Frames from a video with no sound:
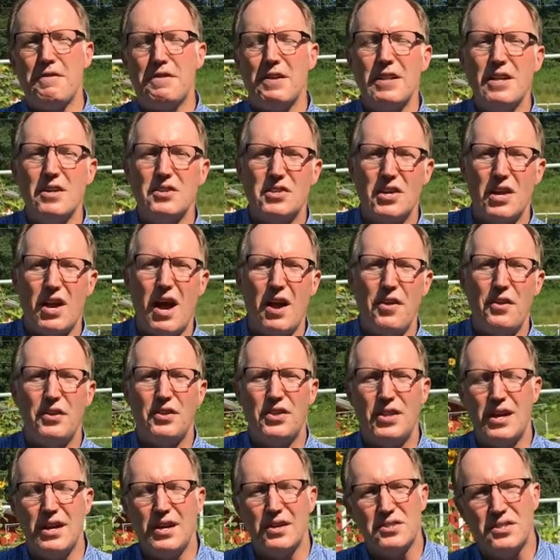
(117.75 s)
Then there's other
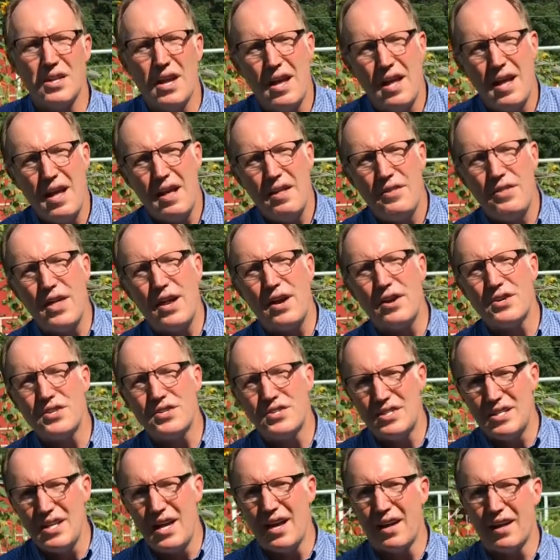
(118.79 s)
things that are
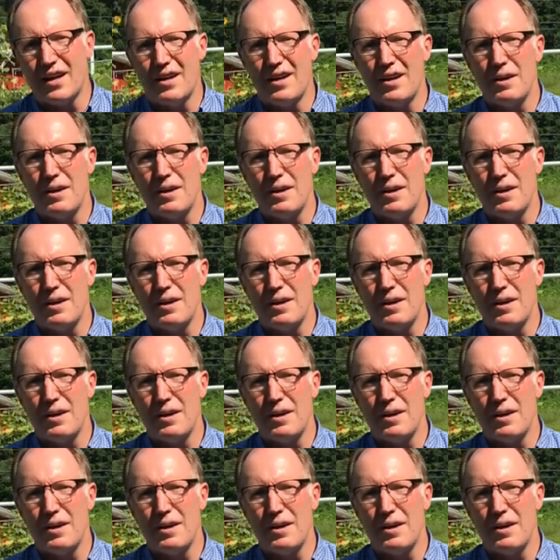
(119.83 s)
sick